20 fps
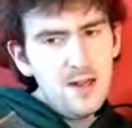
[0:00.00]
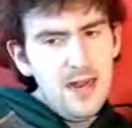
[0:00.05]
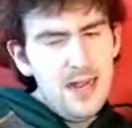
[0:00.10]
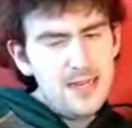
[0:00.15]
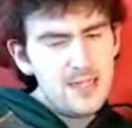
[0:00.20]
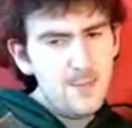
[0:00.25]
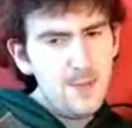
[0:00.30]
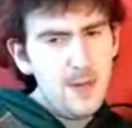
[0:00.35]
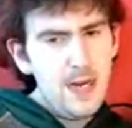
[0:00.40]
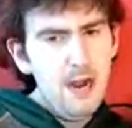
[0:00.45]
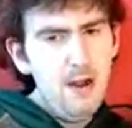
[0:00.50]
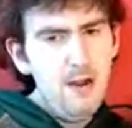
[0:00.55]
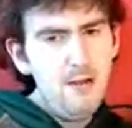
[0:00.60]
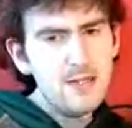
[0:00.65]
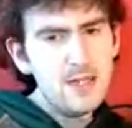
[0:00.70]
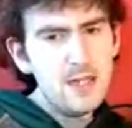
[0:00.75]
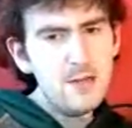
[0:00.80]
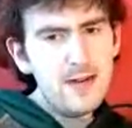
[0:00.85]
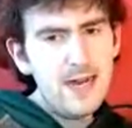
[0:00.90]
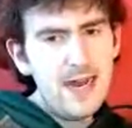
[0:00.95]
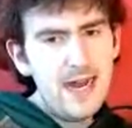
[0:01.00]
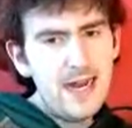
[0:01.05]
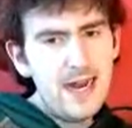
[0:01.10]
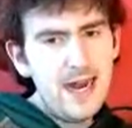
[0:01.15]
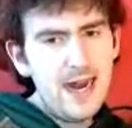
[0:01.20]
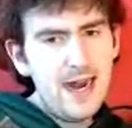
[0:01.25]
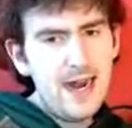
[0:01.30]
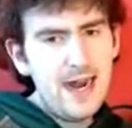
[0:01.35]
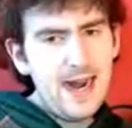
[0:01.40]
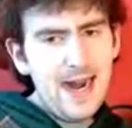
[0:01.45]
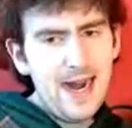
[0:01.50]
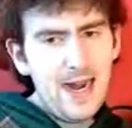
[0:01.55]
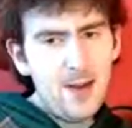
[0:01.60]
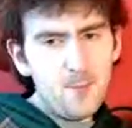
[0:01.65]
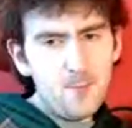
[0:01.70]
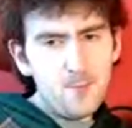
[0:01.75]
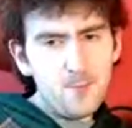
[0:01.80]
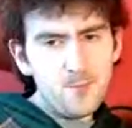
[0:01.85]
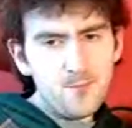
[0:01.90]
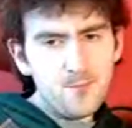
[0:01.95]
I suppose, in a way, yeah.
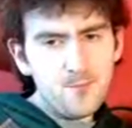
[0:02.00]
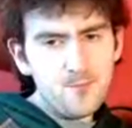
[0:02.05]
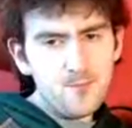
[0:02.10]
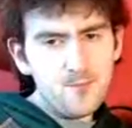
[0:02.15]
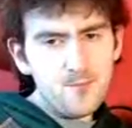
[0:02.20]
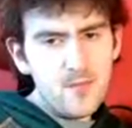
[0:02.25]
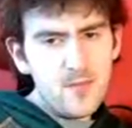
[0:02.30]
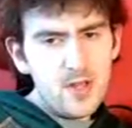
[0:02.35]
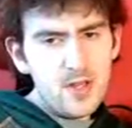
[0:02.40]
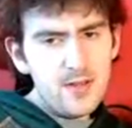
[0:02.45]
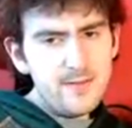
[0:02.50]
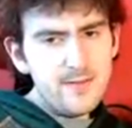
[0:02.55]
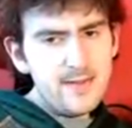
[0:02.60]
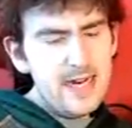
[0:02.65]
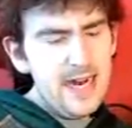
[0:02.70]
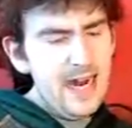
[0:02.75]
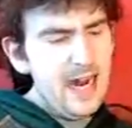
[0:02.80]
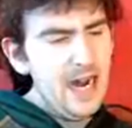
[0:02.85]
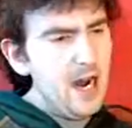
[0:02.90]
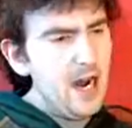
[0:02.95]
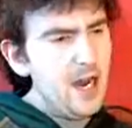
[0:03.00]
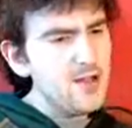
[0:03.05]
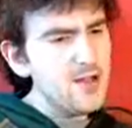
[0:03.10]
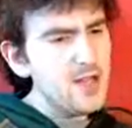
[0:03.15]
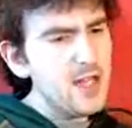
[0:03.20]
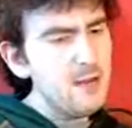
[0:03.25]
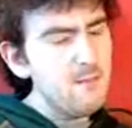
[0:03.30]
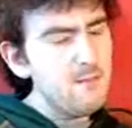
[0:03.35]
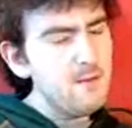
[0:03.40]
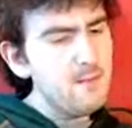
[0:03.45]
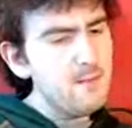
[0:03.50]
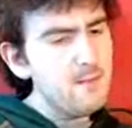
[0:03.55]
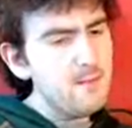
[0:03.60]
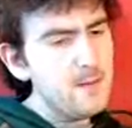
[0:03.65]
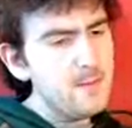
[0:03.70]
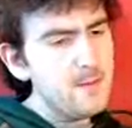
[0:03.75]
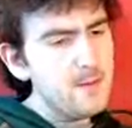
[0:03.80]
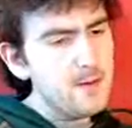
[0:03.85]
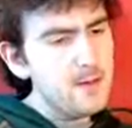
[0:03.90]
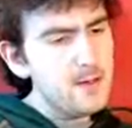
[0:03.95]
Did I ask you
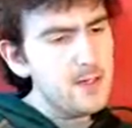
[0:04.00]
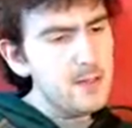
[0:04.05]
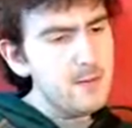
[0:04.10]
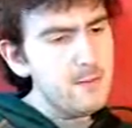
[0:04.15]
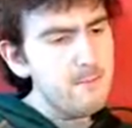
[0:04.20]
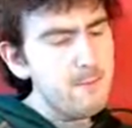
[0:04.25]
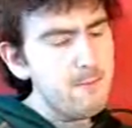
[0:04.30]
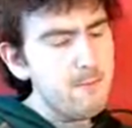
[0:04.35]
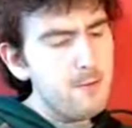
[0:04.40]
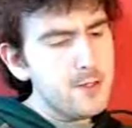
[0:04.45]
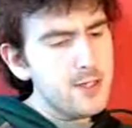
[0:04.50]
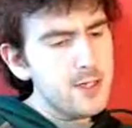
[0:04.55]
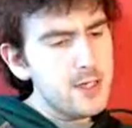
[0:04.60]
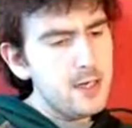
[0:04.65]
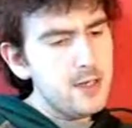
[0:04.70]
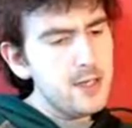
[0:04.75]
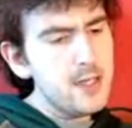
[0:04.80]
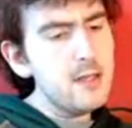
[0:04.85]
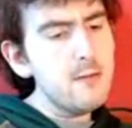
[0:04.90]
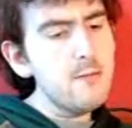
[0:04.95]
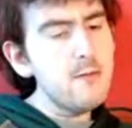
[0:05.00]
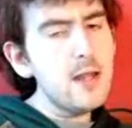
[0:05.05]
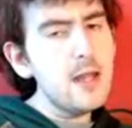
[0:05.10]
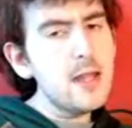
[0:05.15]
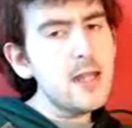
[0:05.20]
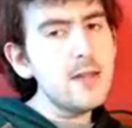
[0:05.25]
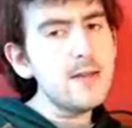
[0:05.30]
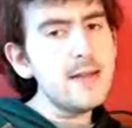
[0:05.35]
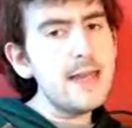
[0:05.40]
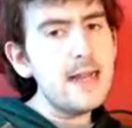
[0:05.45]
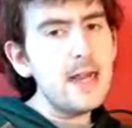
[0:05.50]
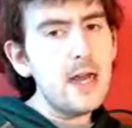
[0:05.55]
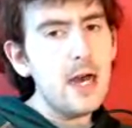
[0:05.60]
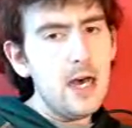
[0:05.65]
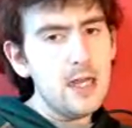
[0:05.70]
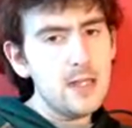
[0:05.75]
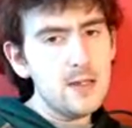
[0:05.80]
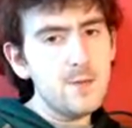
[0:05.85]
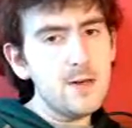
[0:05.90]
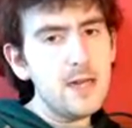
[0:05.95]
whether or not you wanted to go? You did
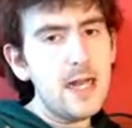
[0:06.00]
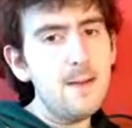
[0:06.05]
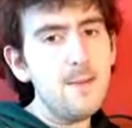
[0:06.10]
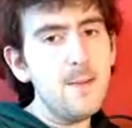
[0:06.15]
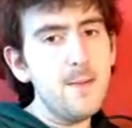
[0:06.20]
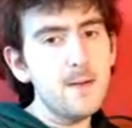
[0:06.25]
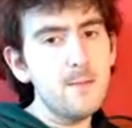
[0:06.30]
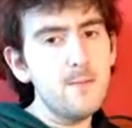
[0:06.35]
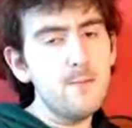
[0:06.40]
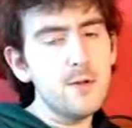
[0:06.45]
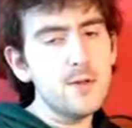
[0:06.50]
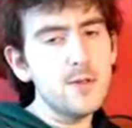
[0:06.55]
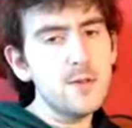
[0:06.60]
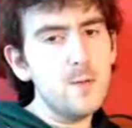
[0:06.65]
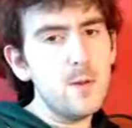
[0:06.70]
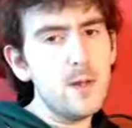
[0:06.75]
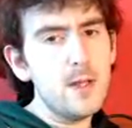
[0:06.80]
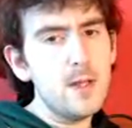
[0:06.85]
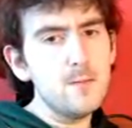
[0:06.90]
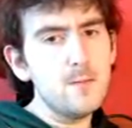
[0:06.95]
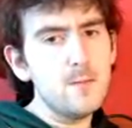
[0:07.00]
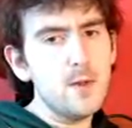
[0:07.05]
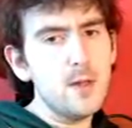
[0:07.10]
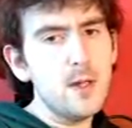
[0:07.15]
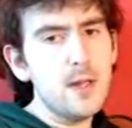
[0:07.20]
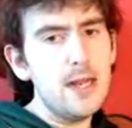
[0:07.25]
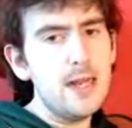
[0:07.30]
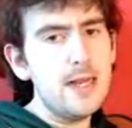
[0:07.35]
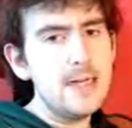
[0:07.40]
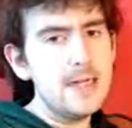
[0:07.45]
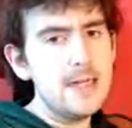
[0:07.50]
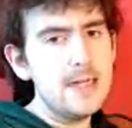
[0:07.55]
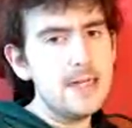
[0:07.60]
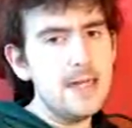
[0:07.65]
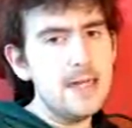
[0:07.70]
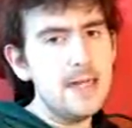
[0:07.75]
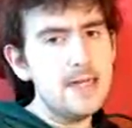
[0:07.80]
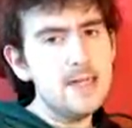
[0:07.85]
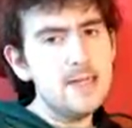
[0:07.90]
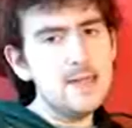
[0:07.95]
ask, would I have ever once gone in, and
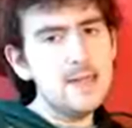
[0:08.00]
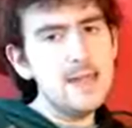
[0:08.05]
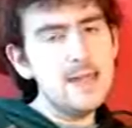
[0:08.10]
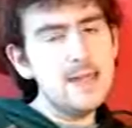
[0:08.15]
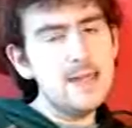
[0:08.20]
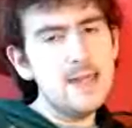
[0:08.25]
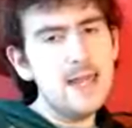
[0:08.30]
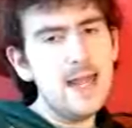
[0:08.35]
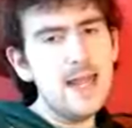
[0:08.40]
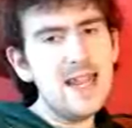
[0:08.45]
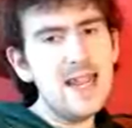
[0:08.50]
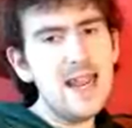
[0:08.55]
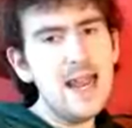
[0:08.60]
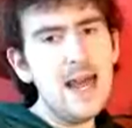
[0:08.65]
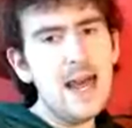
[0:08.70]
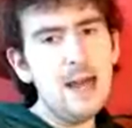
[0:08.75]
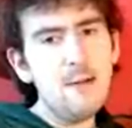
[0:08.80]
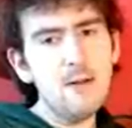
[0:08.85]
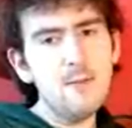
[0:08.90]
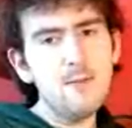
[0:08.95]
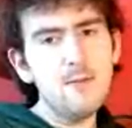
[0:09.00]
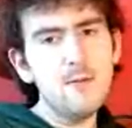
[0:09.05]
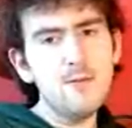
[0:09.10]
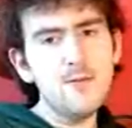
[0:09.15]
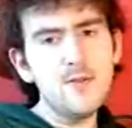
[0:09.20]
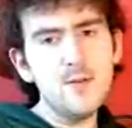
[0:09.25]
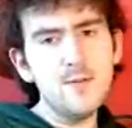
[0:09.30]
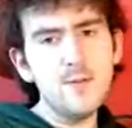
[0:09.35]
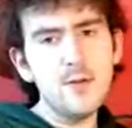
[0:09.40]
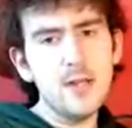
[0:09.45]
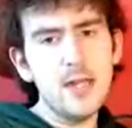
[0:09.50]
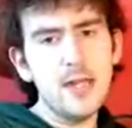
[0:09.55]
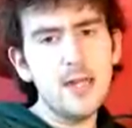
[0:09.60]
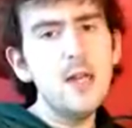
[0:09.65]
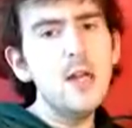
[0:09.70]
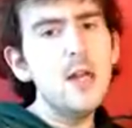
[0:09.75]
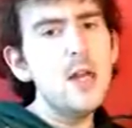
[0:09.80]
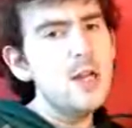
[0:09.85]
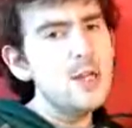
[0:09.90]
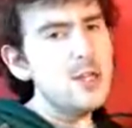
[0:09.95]
I did say, yeah, I would have loved to have gone in.
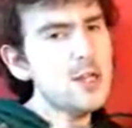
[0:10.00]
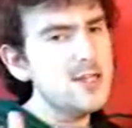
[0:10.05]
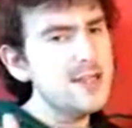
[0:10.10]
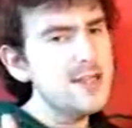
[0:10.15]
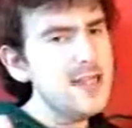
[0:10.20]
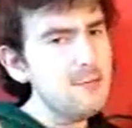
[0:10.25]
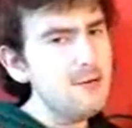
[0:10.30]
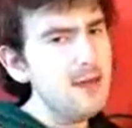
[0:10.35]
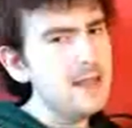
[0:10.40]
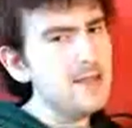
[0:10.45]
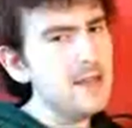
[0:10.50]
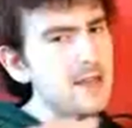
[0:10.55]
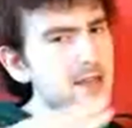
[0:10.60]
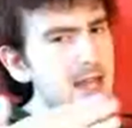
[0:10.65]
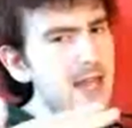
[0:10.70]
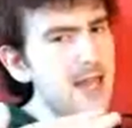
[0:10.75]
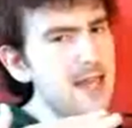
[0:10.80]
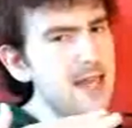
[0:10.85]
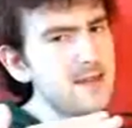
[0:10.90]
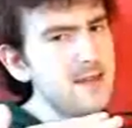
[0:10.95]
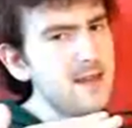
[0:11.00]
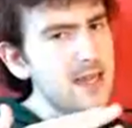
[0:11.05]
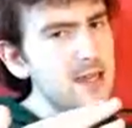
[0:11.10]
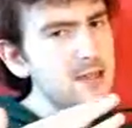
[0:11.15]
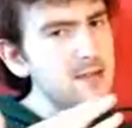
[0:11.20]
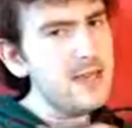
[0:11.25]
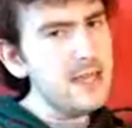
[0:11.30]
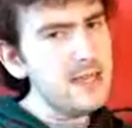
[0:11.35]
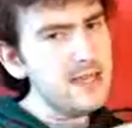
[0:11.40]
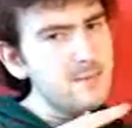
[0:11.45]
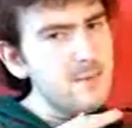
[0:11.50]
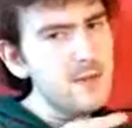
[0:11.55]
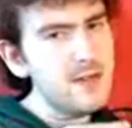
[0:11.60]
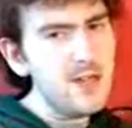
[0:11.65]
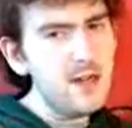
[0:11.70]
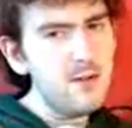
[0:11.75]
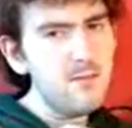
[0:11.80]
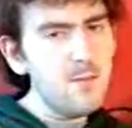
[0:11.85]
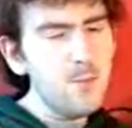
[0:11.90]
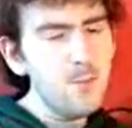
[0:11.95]
Just see what it's like on the inside, because like I said, we
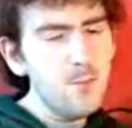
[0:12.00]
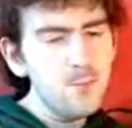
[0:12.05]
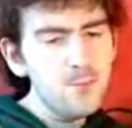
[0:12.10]
don't